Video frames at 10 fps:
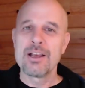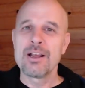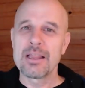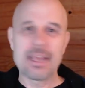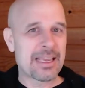
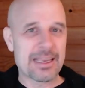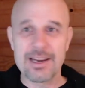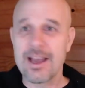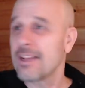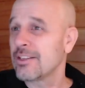Like,
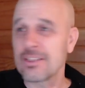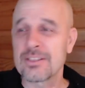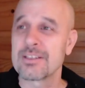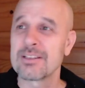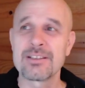not
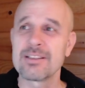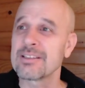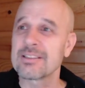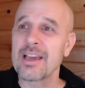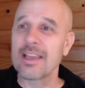just
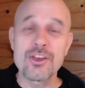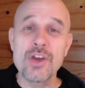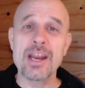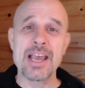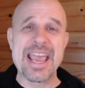dislike it. You got
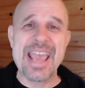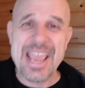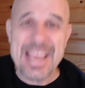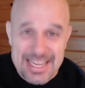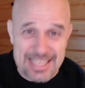to
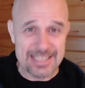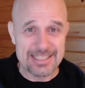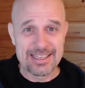hate it.